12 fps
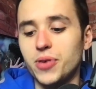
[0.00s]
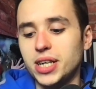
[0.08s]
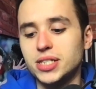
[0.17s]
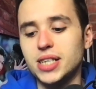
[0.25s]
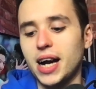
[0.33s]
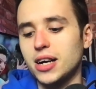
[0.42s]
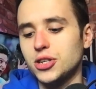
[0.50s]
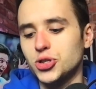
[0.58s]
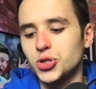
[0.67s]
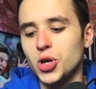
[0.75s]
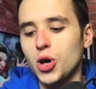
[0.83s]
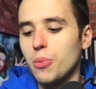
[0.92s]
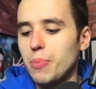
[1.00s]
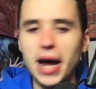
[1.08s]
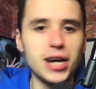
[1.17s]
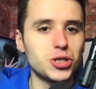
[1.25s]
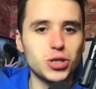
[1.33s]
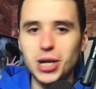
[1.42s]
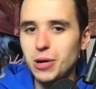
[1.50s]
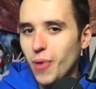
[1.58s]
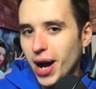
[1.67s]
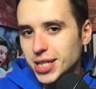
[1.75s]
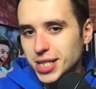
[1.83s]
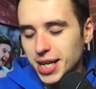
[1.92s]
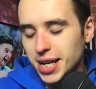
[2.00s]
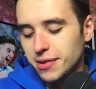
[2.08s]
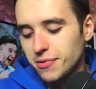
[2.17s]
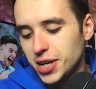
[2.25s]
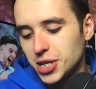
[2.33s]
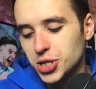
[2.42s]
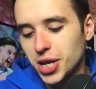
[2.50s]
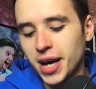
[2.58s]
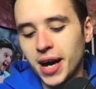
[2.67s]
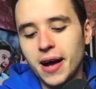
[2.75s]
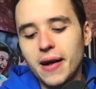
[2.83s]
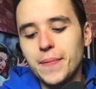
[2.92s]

and then Saka just patiently waiting and then finishing it.